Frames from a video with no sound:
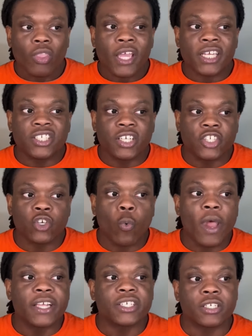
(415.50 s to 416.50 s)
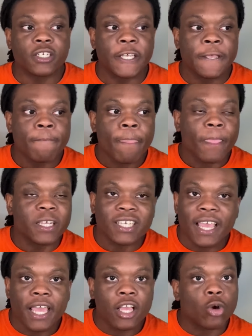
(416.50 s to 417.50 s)
situationally, as a
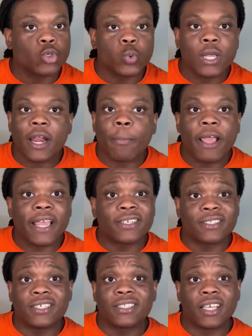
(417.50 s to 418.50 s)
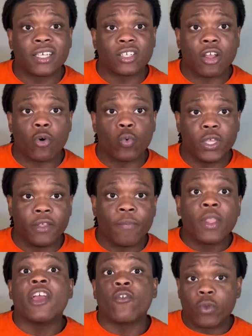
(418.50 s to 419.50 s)
head coach, we got to practice these things all week.
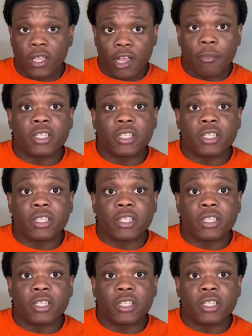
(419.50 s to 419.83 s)
If we come